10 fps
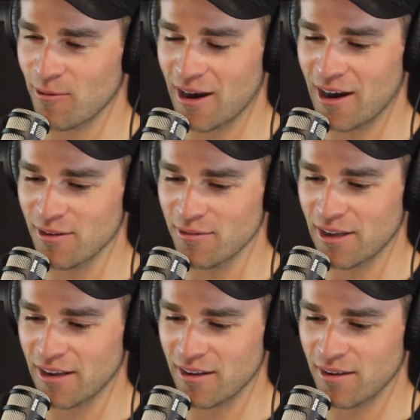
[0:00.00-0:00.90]
what kind of
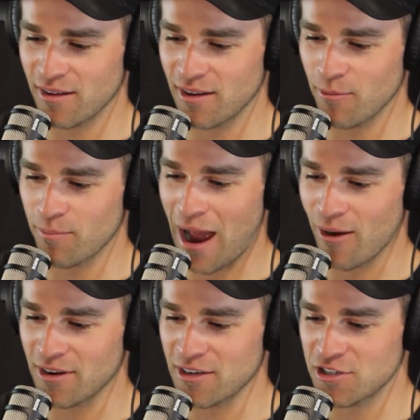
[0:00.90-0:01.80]
like, you know,
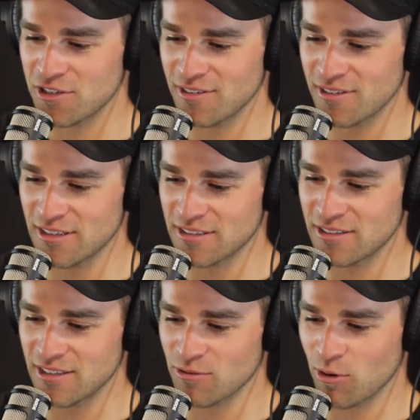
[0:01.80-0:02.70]
poundage
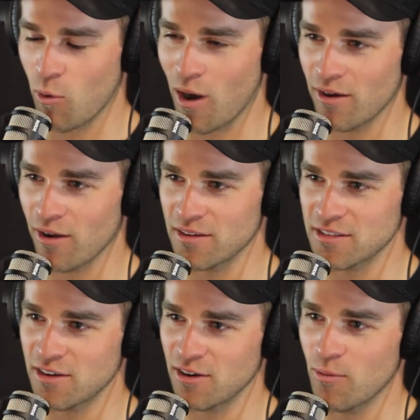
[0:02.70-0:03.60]
is required on the
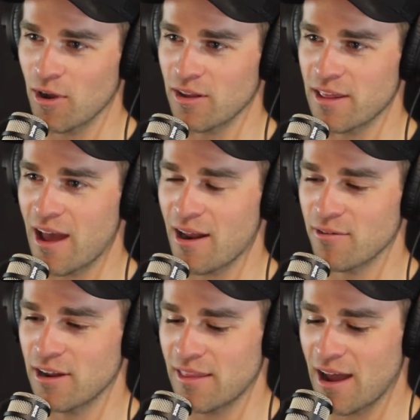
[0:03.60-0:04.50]
steering wheel in
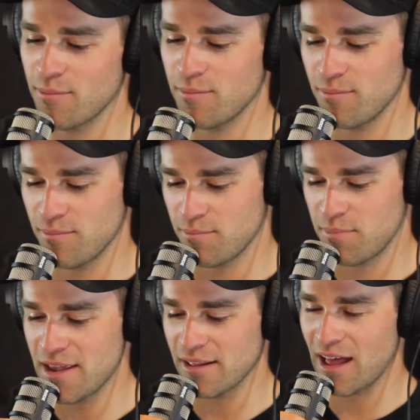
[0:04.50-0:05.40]
that
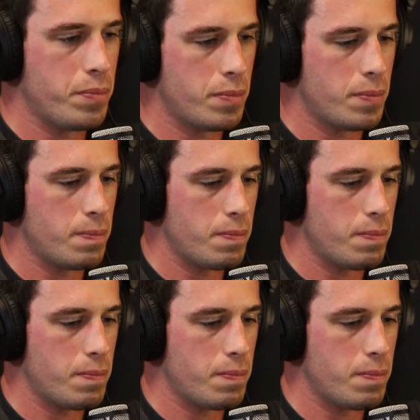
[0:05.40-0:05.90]
peak lap time.